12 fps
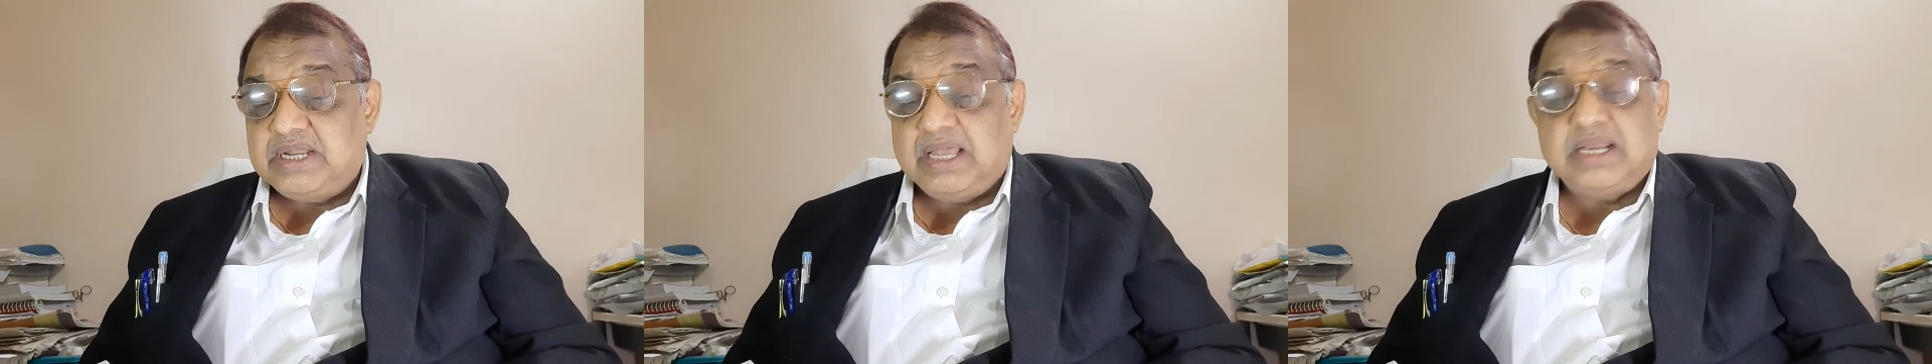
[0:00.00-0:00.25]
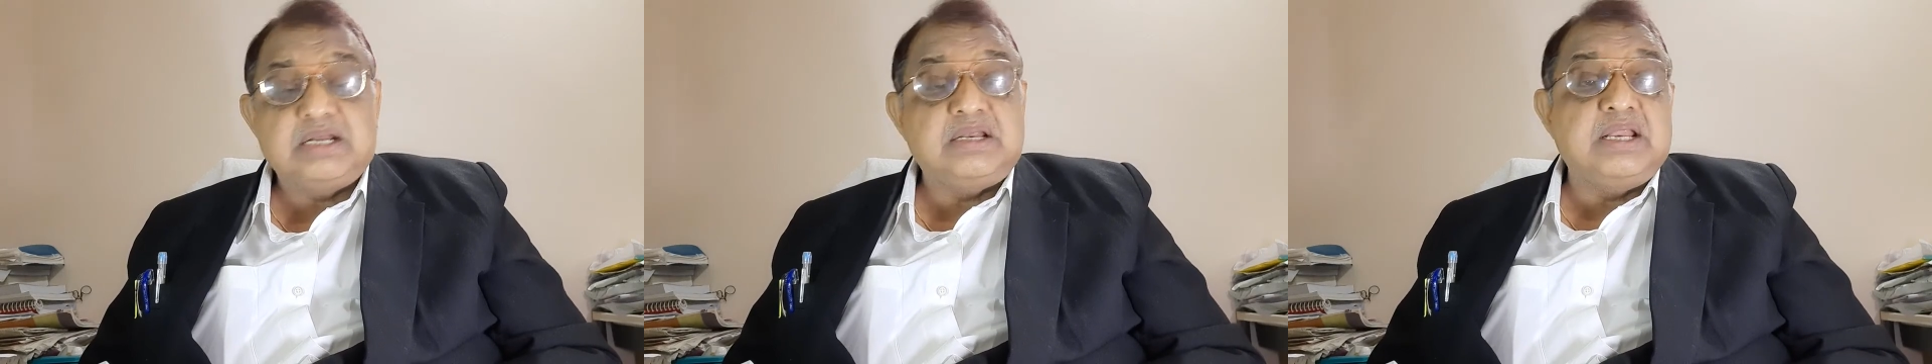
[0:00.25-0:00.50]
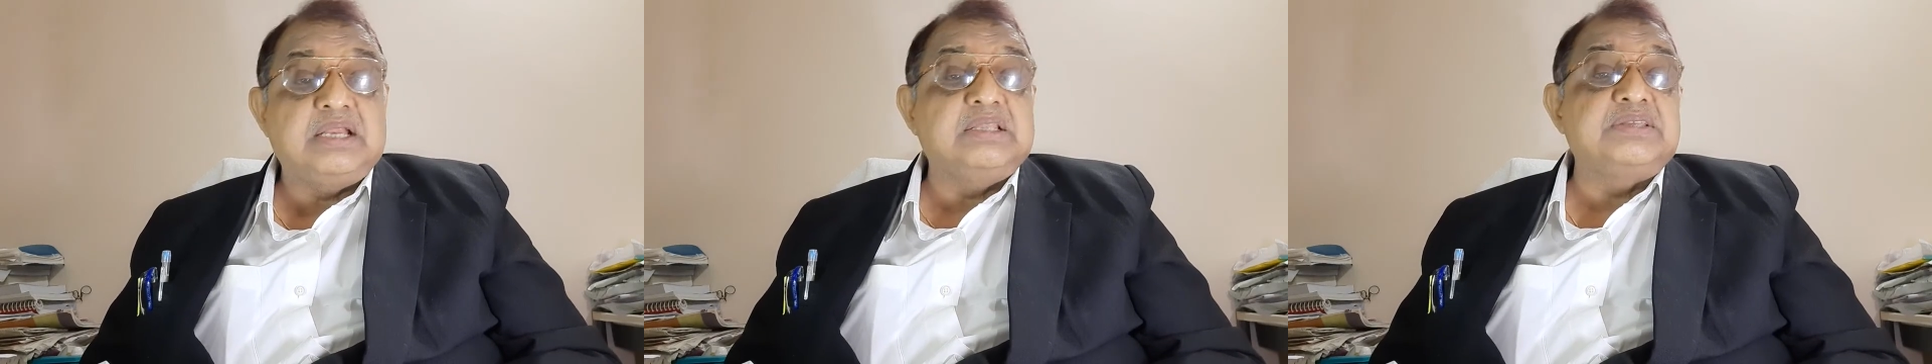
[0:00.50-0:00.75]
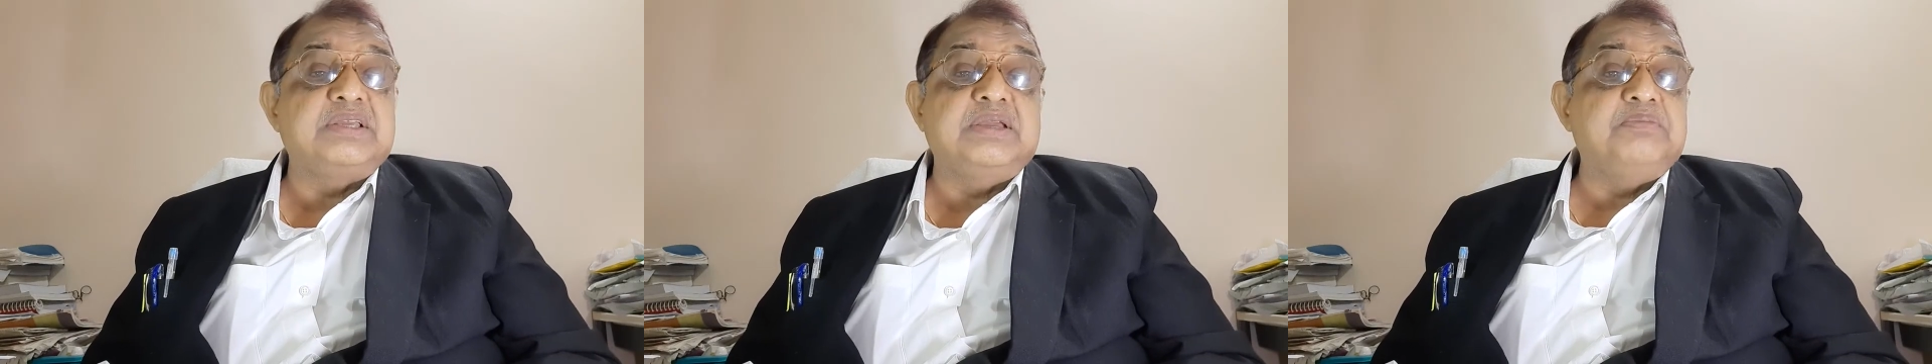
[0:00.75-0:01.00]
director at the
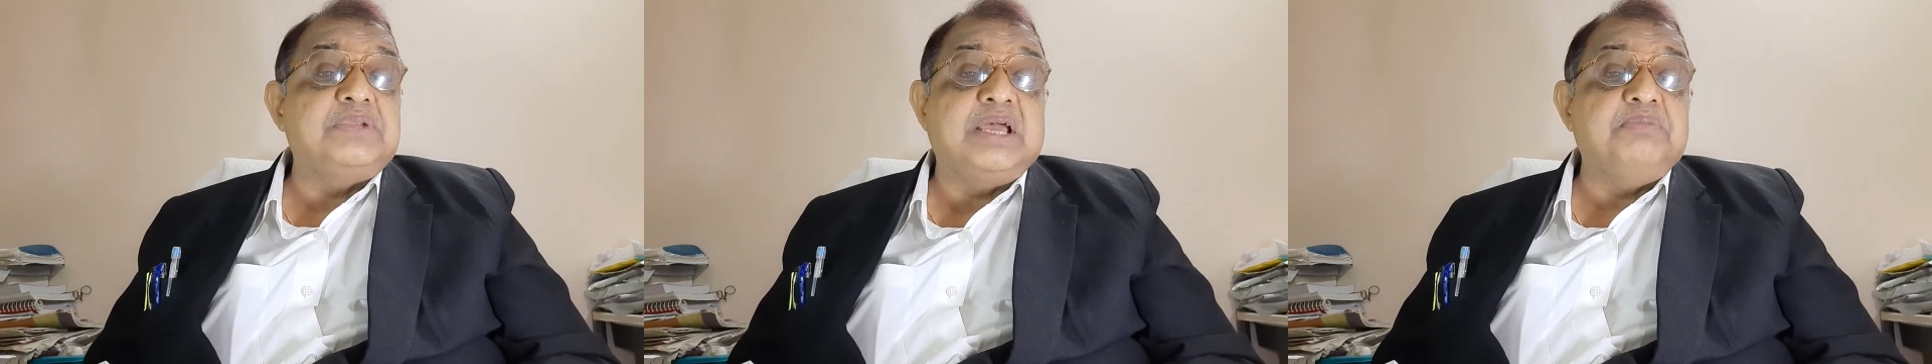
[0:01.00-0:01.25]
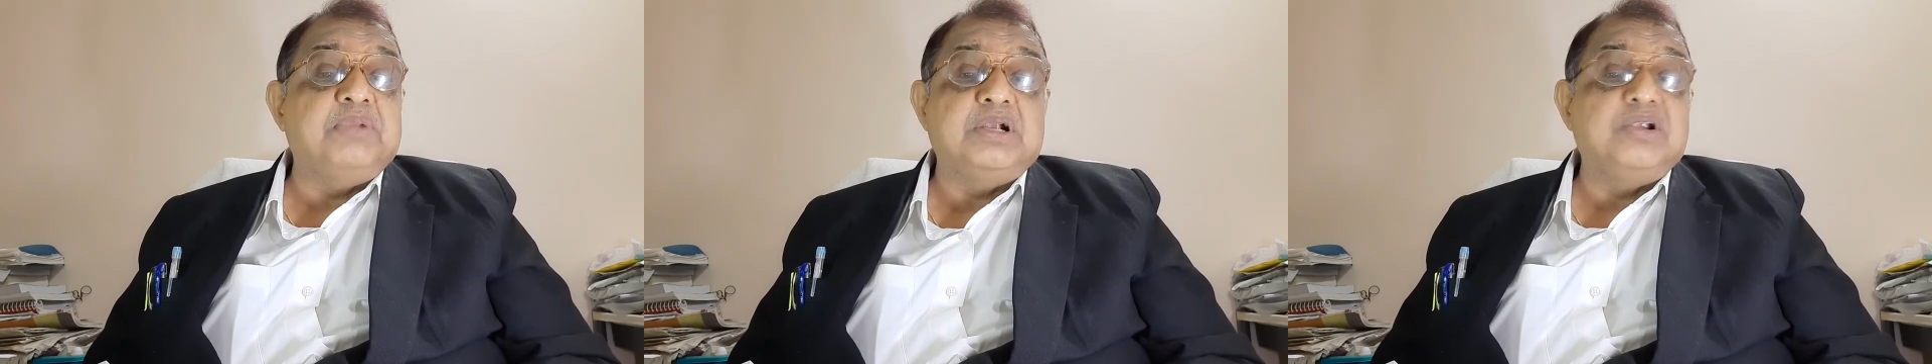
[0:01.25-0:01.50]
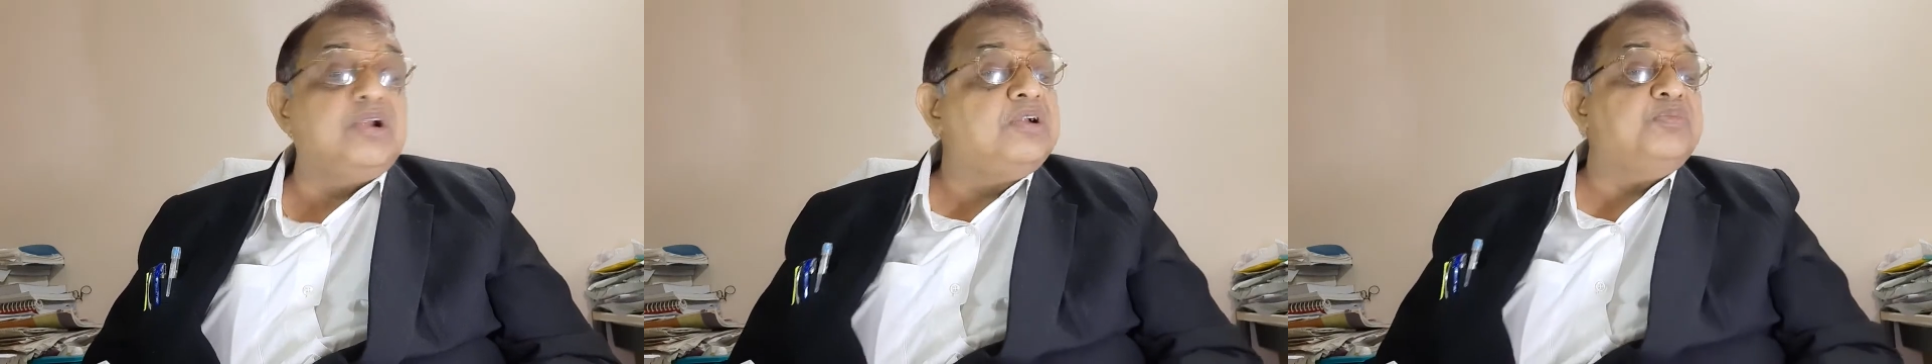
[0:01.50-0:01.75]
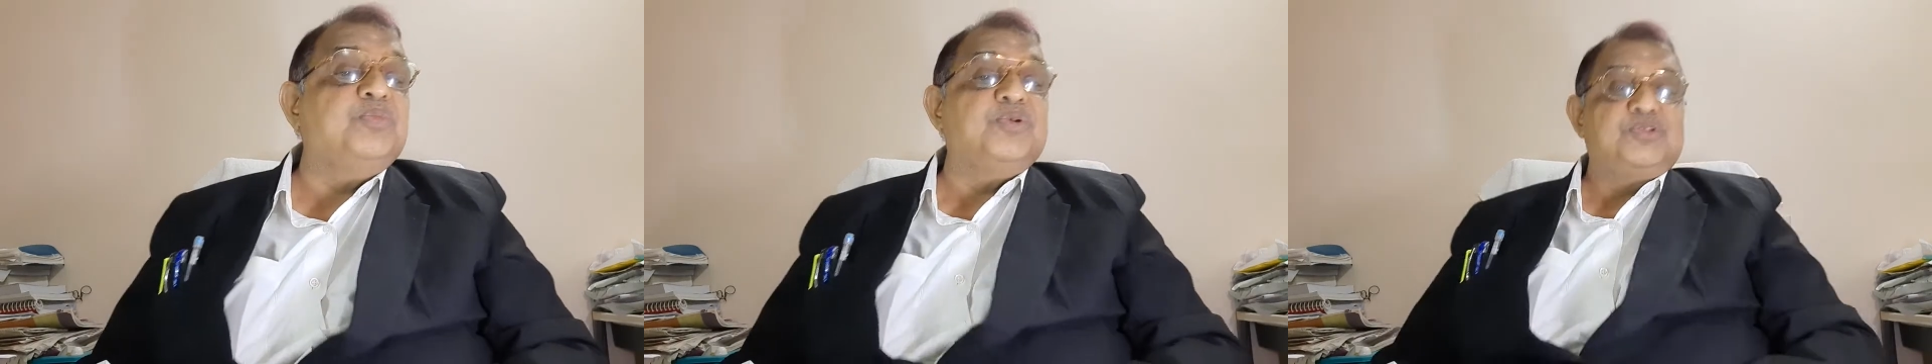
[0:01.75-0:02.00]
same time, but
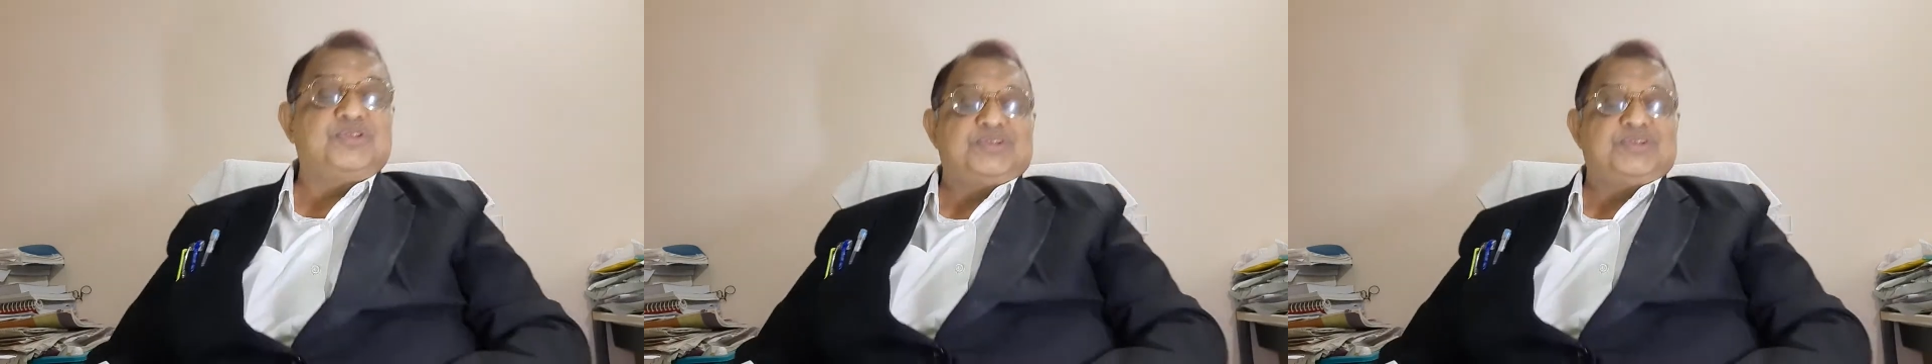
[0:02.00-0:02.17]
not more.